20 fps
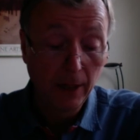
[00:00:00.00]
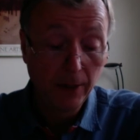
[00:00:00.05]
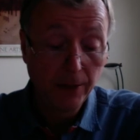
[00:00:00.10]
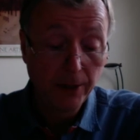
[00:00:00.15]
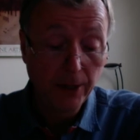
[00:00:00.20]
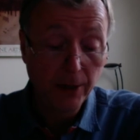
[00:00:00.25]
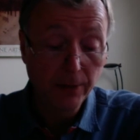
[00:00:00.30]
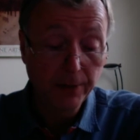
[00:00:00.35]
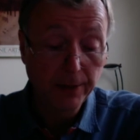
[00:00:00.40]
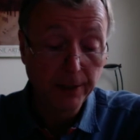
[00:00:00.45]

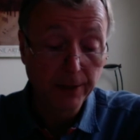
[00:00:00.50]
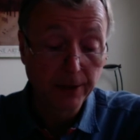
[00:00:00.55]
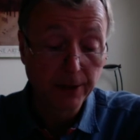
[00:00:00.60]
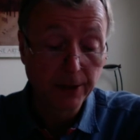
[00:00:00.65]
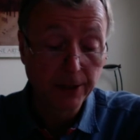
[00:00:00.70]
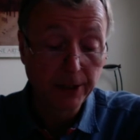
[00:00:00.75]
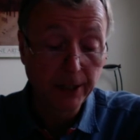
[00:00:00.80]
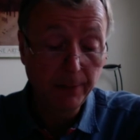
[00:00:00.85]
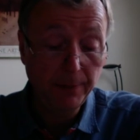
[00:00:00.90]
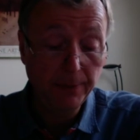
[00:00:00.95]
Note that
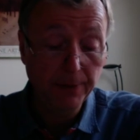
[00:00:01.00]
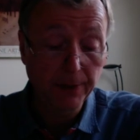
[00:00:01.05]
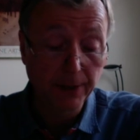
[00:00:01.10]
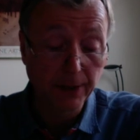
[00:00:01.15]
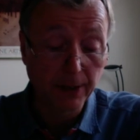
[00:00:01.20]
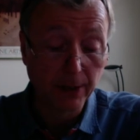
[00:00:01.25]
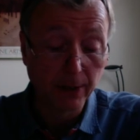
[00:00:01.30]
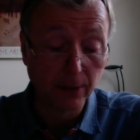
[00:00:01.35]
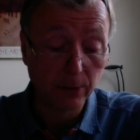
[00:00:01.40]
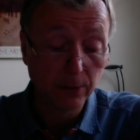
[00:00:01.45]
some of the
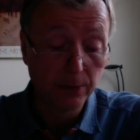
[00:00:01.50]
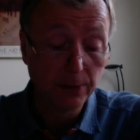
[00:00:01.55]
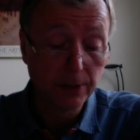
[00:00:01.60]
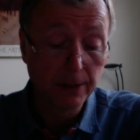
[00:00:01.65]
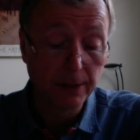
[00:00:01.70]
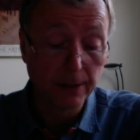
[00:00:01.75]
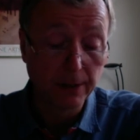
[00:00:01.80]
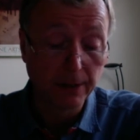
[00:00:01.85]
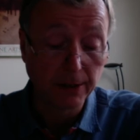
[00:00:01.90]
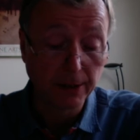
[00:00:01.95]

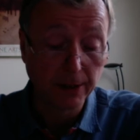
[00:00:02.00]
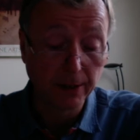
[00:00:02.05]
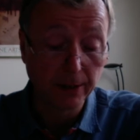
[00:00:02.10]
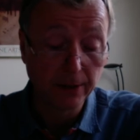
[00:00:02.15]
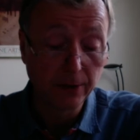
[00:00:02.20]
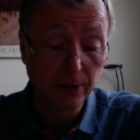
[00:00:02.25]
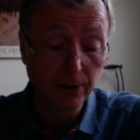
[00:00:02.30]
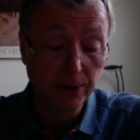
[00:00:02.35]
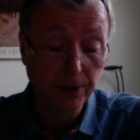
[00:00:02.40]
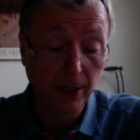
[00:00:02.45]
nodes, the
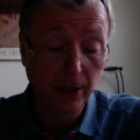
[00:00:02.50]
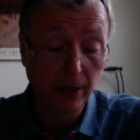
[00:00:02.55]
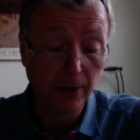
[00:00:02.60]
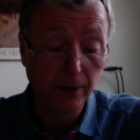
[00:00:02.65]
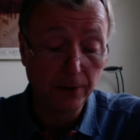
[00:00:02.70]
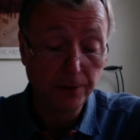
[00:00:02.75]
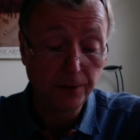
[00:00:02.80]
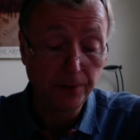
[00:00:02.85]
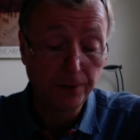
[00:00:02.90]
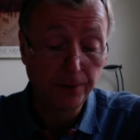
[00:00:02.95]
circles,
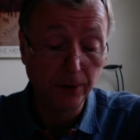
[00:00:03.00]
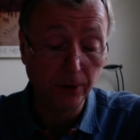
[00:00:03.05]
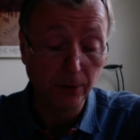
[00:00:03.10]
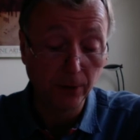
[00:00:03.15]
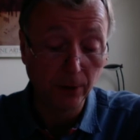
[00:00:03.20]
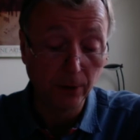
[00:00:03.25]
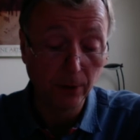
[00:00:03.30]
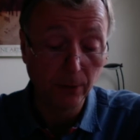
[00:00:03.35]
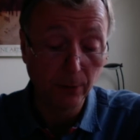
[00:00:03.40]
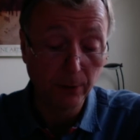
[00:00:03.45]
are
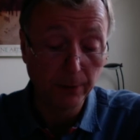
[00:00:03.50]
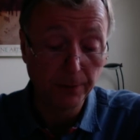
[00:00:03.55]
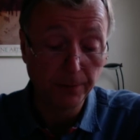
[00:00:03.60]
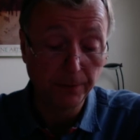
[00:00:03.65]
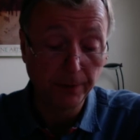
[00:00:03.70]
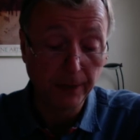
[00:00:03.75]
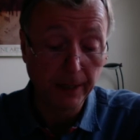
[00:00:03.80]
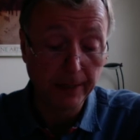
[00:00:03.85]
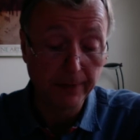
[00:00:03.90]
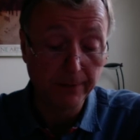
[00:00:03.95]
full with
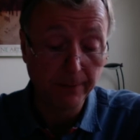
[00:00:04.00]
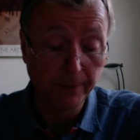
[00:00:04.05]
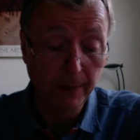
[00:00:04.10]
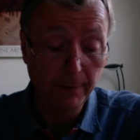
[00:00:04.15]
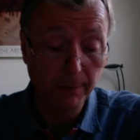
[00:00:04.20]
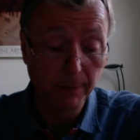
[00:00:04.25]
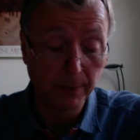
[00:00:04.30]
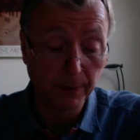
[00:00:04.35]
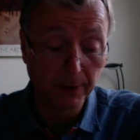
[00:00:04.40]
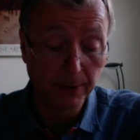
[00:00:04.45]
5
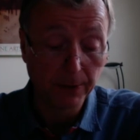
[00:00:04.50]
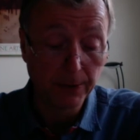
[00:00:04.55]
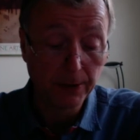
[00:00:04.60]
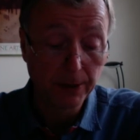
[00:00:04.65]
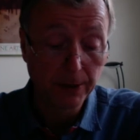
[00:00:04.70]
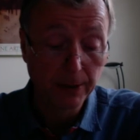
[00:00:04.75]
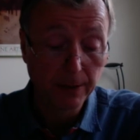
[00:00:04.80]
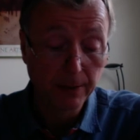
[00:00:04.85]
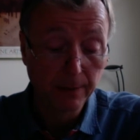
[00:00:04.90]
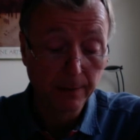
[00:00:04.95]

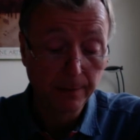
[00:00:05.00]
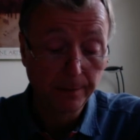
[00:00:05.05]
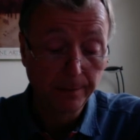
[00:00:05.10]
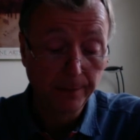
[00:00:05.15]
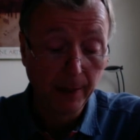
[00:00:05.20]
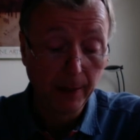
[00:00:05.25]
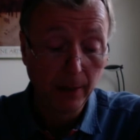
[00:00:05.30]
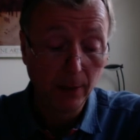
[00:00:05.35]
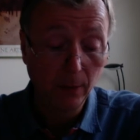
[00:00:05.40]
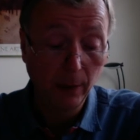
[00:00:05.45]
members,
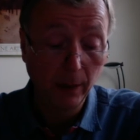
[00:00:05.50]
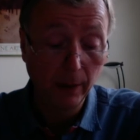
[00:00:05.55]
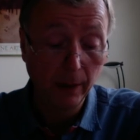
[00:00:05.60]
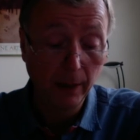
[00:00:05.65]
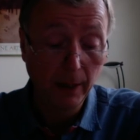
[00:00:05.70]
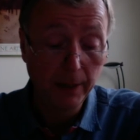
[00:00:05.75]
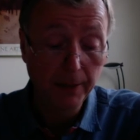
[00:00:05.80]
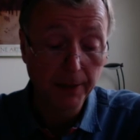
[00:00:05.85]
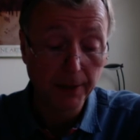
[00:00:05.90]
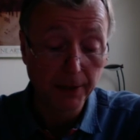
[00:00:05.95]
while
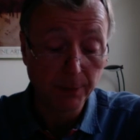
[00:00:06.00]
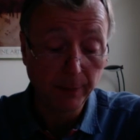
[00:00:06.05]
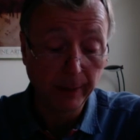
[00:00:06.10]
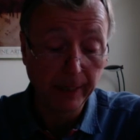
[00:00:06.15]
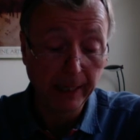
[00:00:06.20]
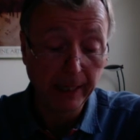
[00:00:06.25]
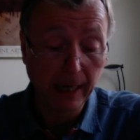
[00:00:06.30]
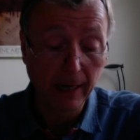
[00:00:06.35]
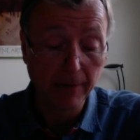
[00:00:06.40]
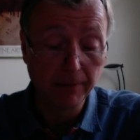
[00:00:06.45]
others
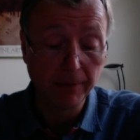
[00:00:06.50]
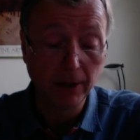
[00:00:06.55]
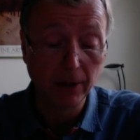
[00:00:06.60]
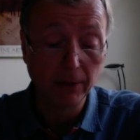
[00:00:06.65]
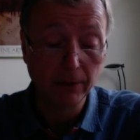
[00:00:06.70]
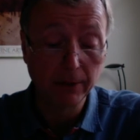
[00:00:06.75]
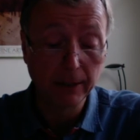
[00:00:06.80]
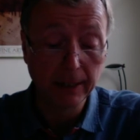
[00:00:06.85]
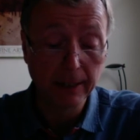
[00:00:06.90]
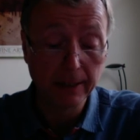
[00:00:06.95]
may have
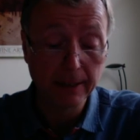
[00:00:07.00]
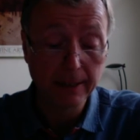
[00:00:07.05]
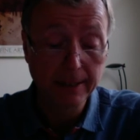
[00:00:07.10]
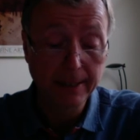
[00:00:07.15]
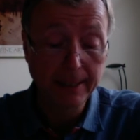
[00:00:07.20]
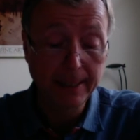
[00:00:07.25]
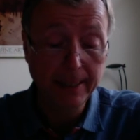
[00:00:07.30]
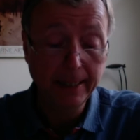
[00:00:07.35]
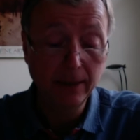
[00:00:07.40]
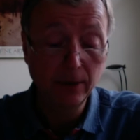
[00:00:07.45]
only a
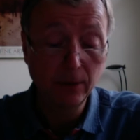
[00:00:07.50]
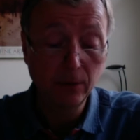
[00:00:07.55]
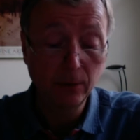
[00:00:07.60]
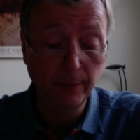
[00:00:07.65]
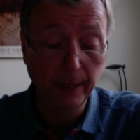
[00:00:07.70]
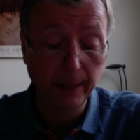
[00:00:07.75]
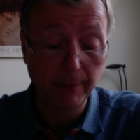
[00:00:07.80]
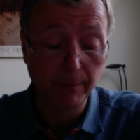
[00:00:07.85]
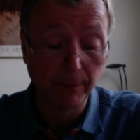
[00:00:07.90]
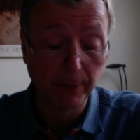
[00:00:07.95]
single
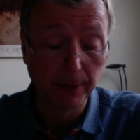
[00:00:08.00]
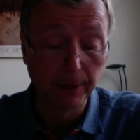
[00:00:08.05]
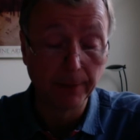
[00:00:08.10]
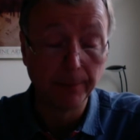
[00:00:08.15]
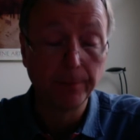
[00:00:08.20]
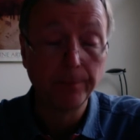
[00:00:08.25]
member.